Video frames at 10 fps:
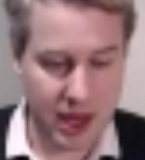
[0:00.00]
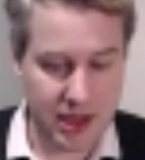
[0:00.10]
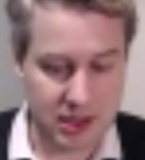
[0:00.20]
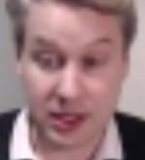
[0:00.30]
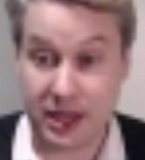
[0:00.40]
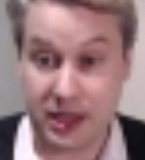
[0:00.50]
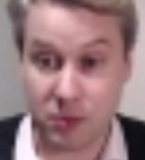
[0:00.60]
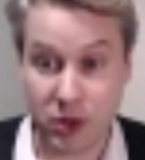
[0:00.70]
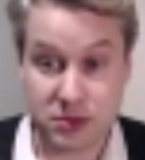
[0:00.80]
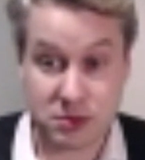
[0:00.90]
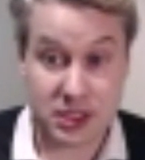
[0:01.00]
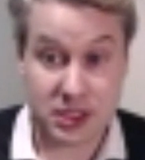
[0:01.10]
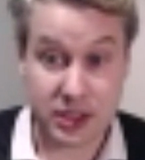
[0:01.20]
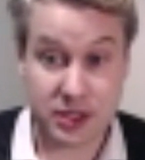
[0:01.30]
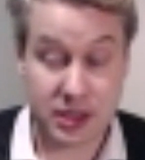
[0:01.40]
and leading workers with
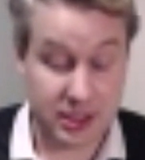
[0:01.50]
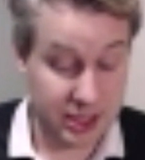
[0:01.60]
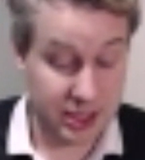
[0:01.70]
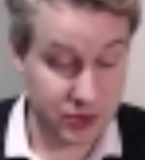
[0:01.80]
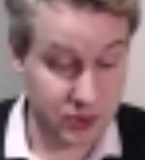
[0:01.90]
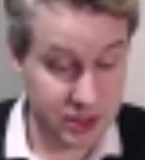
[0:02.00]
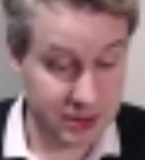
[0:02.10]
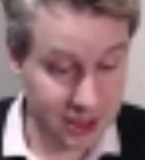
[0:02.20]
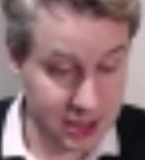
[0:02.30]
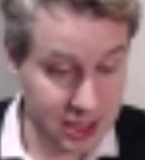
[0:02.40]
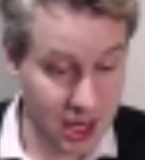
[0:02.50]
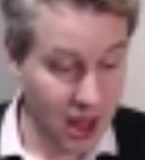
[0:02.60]
intellectual disabilities.